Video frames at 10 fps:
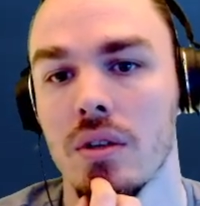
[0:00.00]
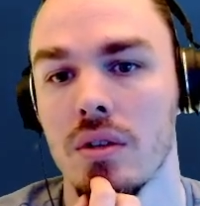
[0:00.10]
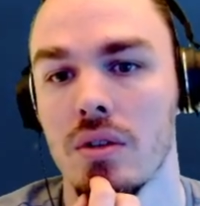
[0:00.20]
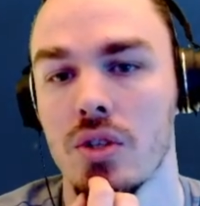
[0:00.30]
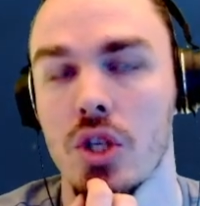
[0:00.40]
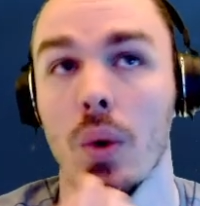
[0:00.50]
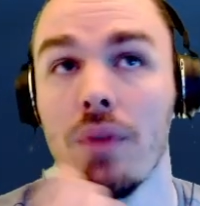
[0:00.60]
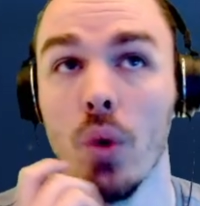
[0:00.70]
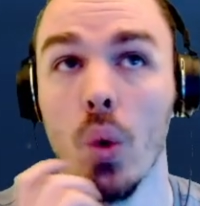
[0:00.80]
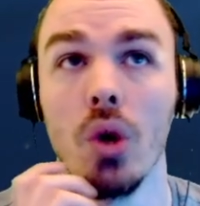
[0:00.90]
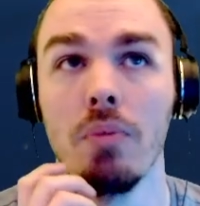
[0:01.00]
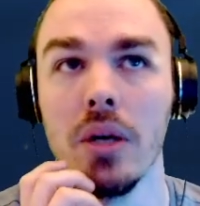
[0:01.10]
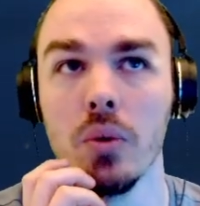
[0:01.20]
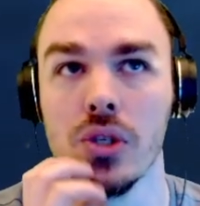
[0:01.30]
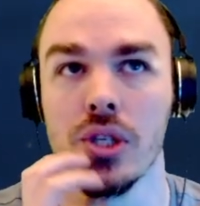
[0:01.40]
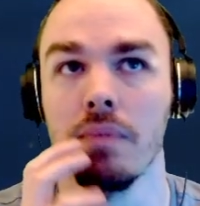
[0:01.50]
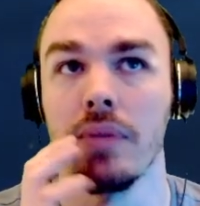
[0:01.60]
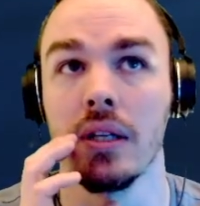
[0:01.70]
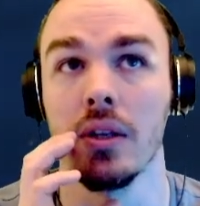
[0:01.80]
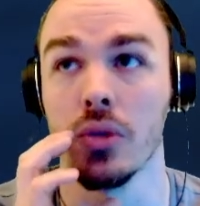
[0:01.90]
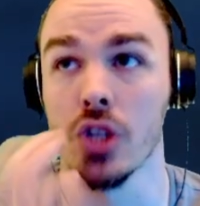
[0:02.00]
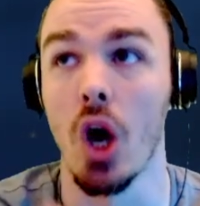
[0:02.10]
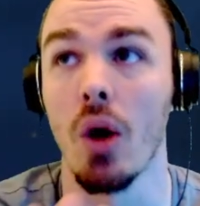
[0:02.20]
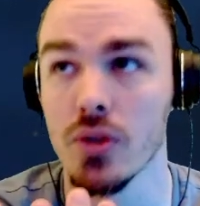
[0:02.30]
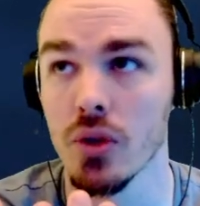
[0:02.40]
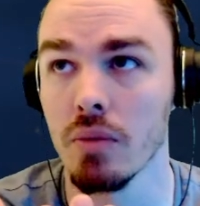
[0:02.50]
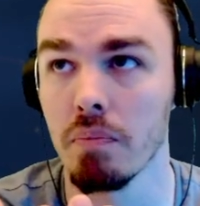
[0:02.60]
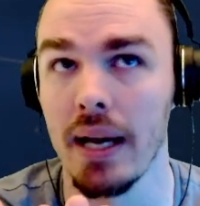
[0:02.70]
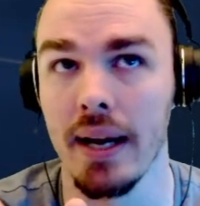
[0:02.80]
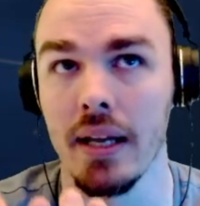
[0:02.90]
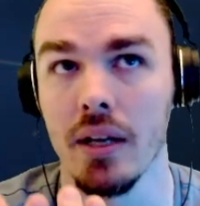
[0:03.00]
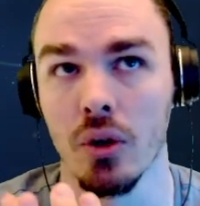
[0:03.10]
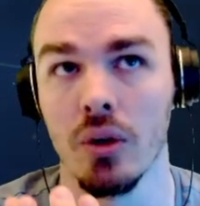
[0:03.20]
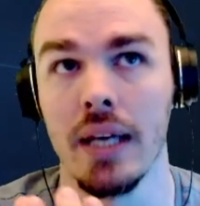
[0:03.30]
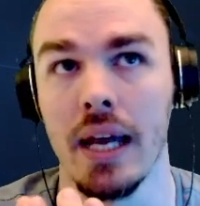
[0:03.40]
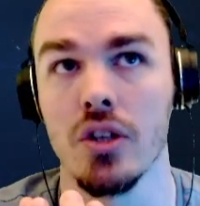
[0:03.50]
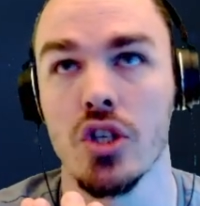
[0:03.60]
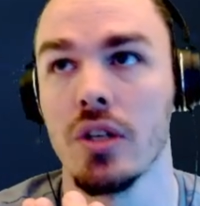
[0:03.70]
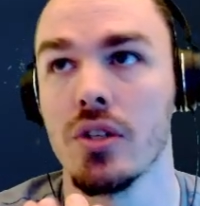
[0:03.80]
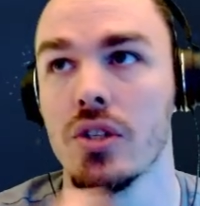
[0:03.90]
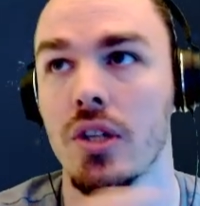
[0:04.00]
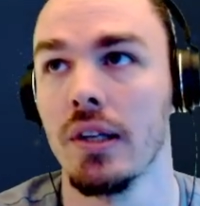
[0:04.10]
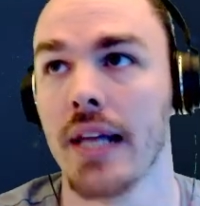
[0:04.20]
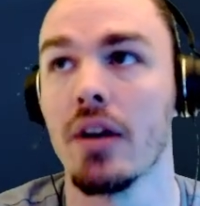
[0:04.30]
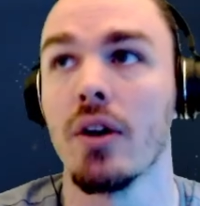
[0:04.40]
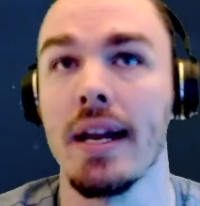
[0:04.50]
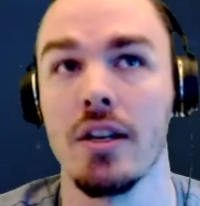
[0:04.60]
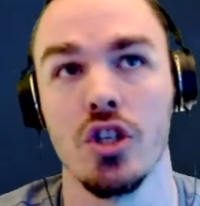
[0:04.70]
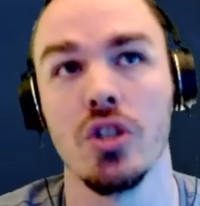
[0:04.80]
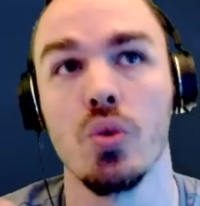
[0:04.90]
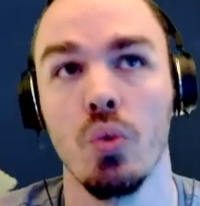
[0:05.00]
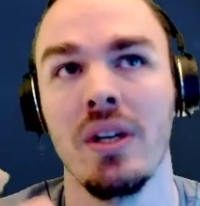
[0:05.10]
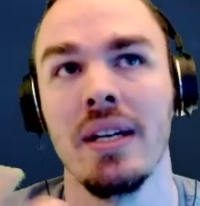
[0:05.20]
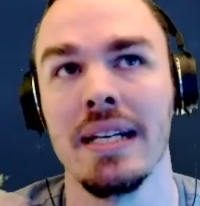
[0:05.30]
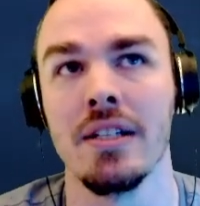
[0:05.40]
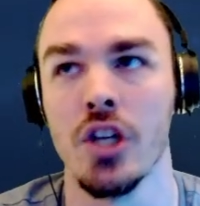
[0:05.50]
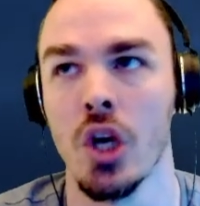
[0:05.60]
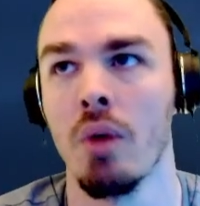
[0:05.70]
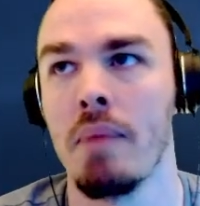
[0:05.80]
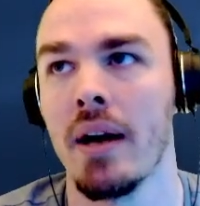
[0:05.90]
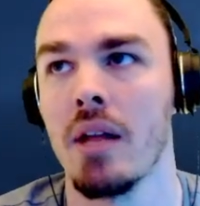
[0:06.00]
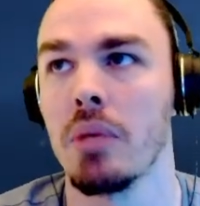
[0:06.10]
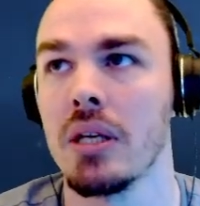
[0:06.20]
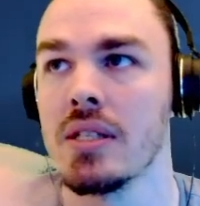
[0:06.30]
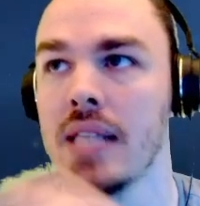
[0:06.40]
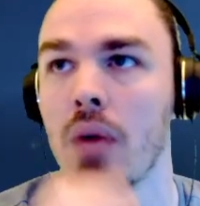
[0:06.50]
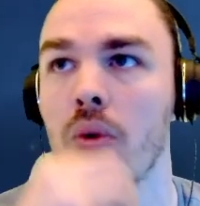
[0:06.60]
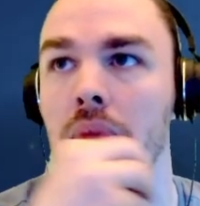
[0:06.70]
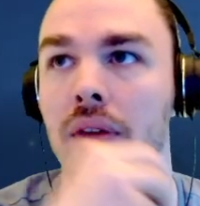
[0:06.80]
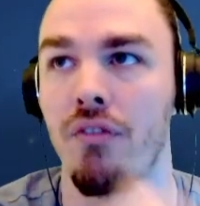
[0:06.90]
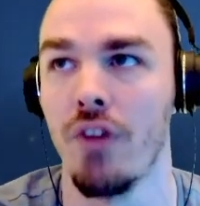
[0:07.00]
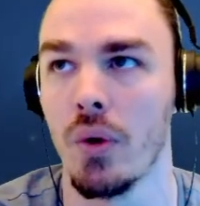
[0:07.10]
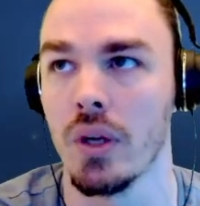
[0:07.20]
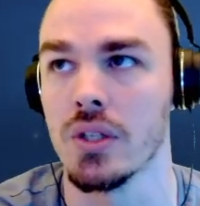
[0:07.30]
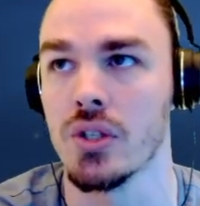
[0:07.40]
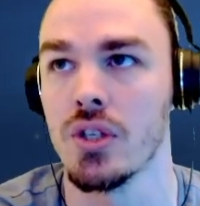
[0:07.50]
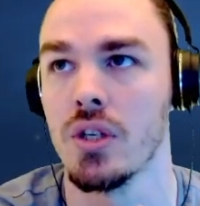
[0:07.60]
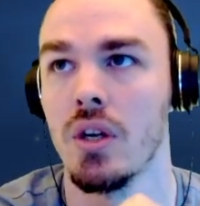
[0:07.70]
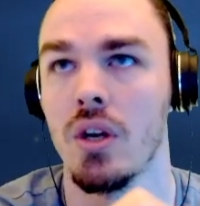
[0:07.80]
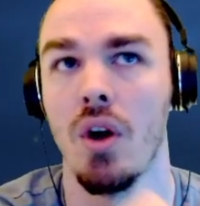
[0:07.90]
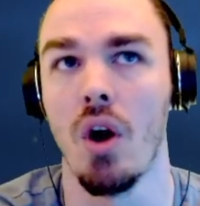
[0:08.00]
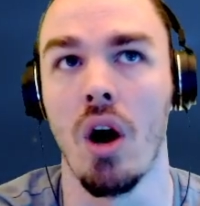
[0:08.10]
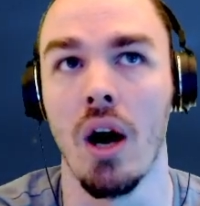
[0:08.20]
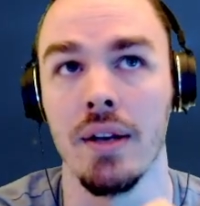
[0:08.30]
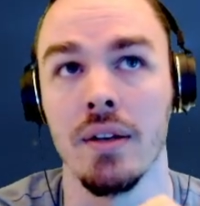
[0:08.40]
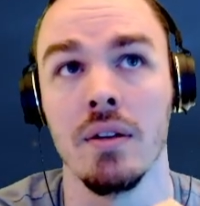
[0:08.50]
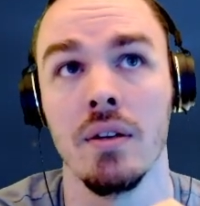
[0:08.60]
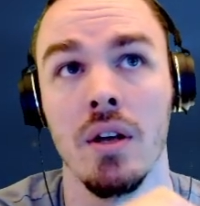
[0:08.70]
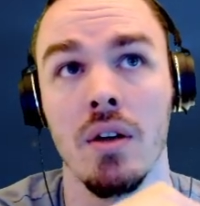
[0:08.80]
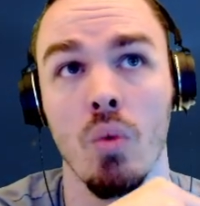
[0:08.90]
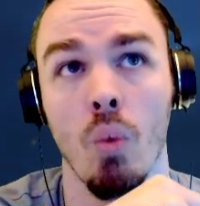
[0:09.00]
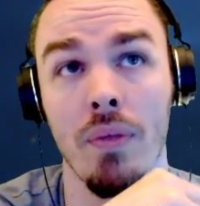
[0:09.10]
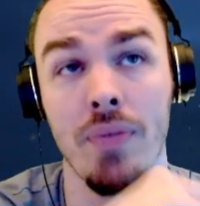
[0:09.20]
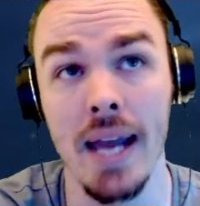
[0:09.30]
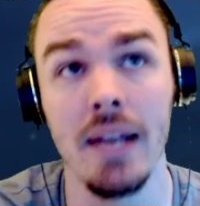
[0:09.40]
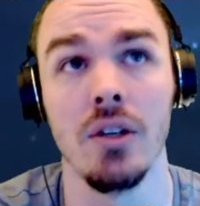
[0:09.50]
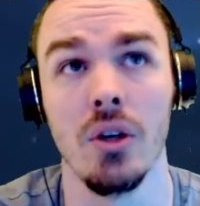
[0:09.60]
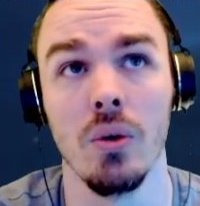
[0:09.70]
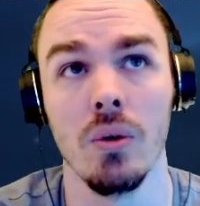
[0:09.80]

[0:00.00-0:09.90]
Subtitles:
So if orbit was something that was altered by early ancients, the later ancients wouldn't need to know about it because they would be focused on what they knew.